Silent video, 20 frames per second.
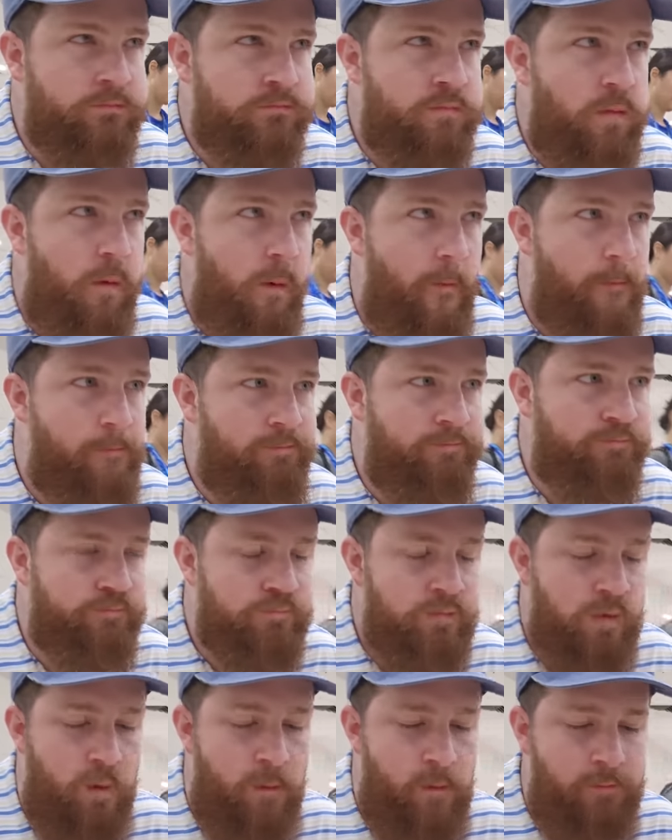Yeah, it's meat
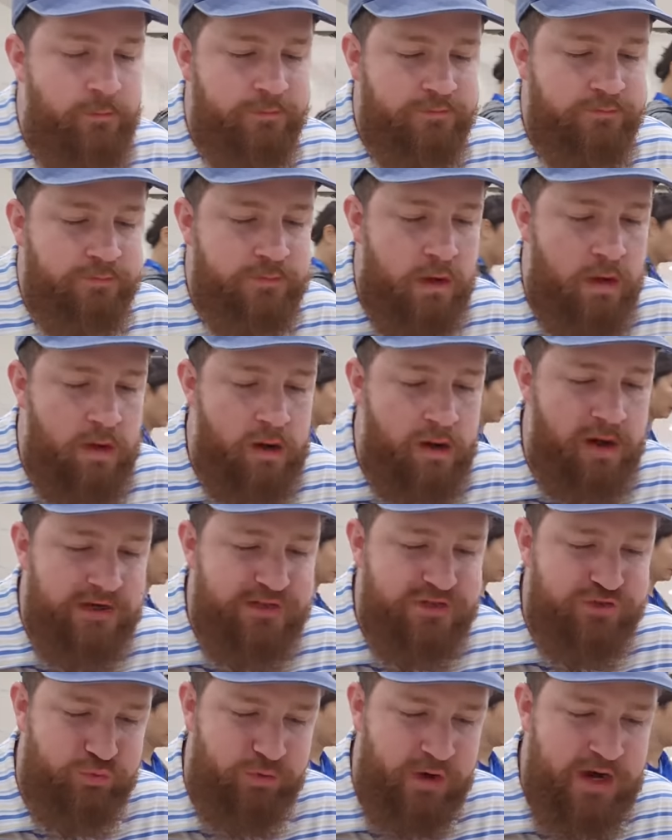in there. Uh,
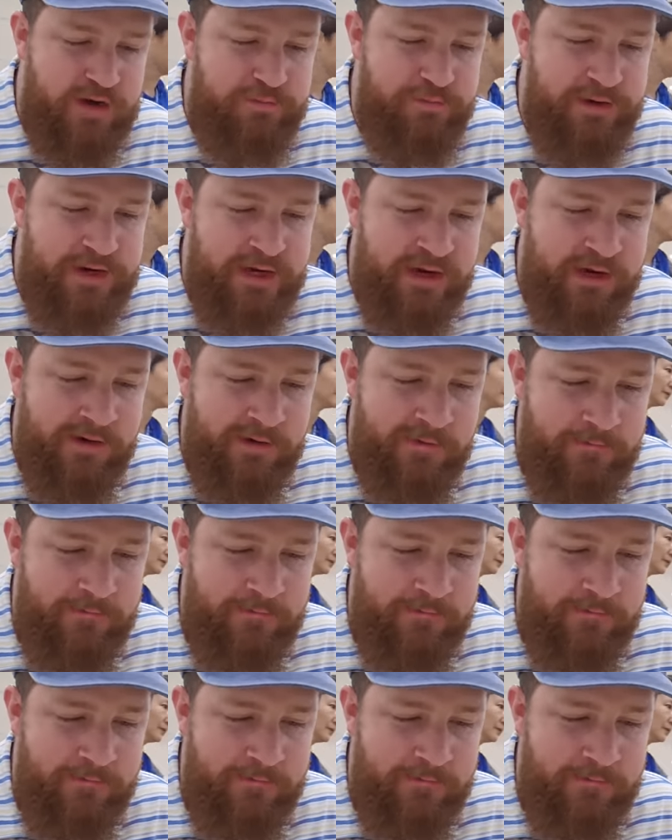it's red bean.